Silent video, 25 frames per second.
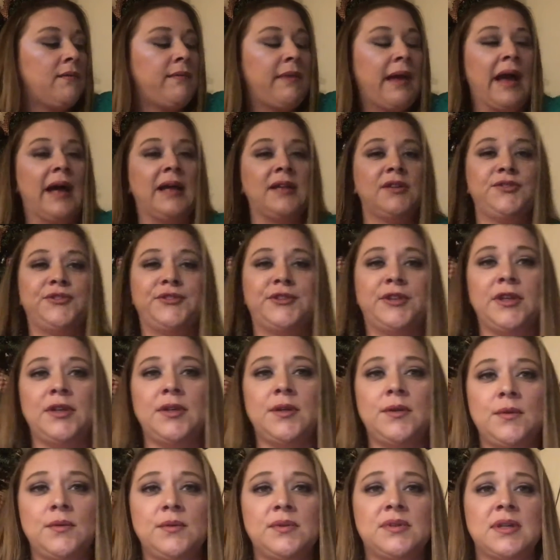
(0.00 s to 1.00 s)
now I
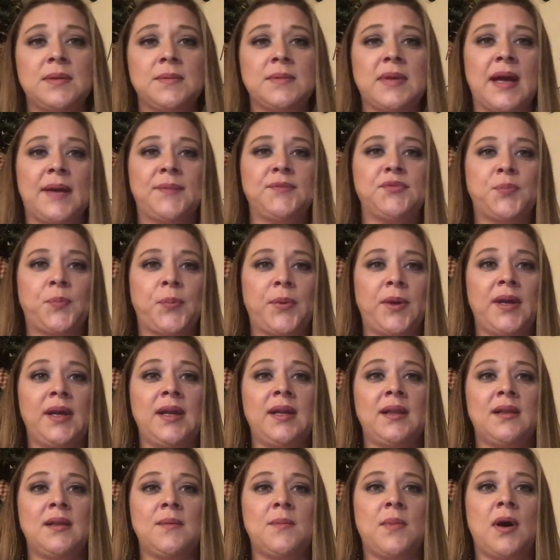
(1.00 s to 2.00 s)
do sometimes
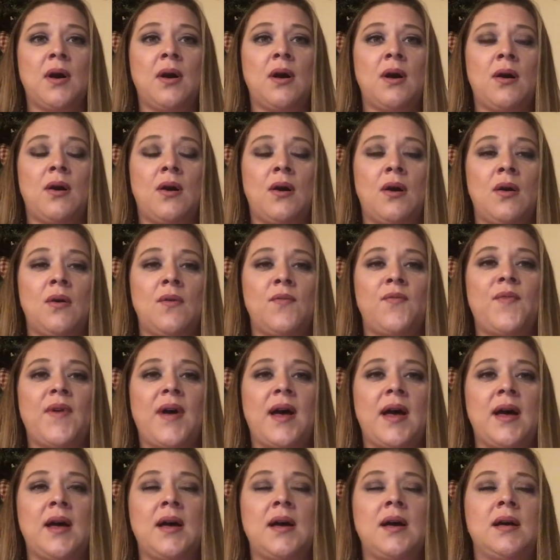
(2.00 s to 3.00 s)
print them off
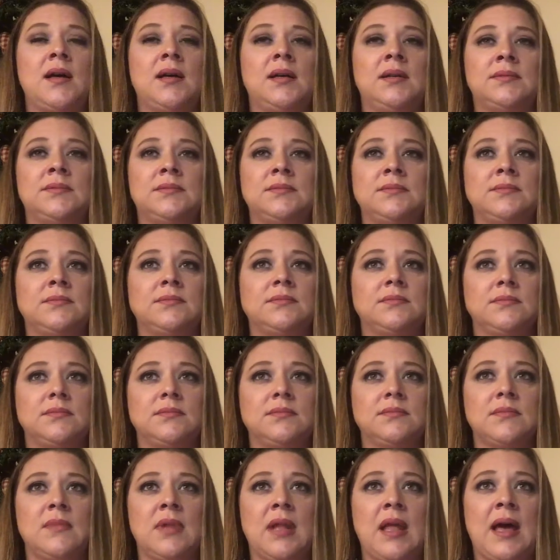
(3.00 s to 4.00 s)

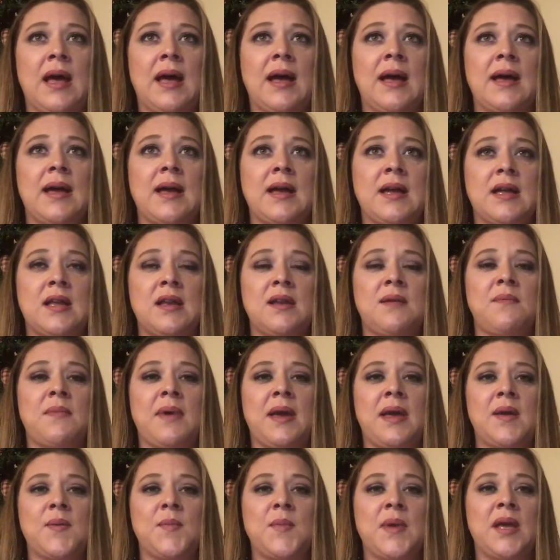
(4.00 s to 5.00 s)
online and
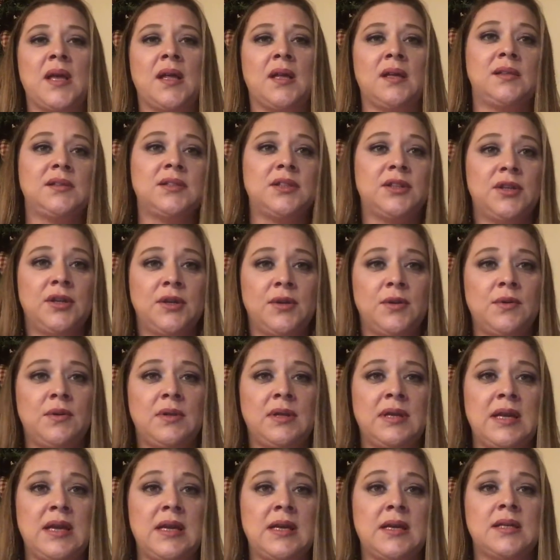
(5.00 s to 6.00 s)
make me a to-do
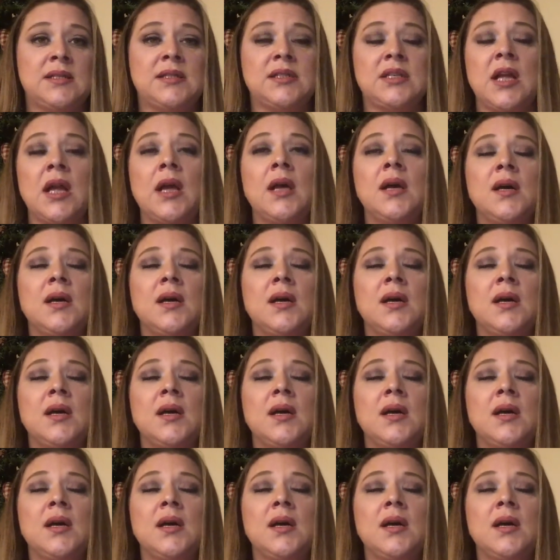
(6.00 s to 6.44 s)
list,